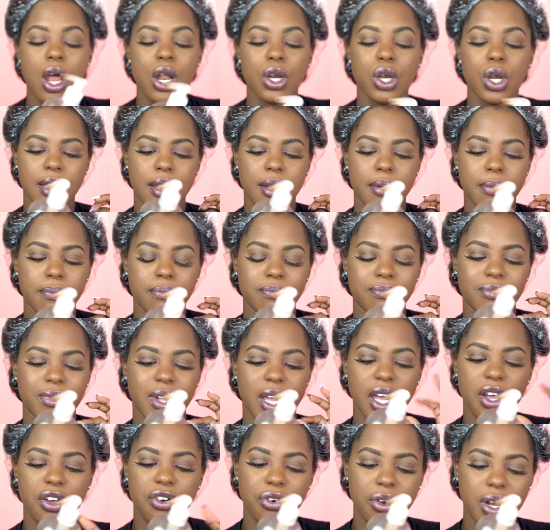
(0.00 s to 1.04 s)
The
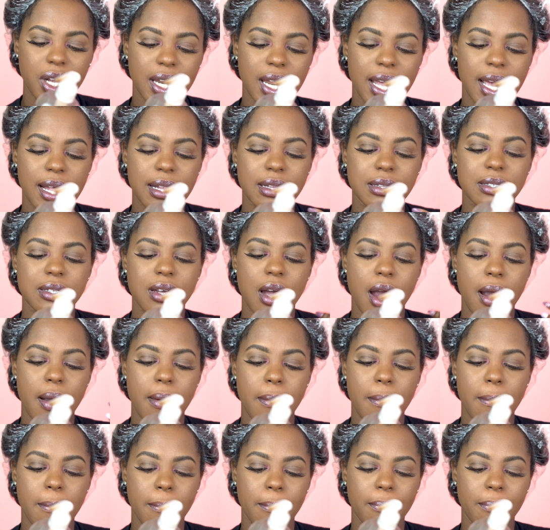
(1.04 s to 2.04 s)
ingredients are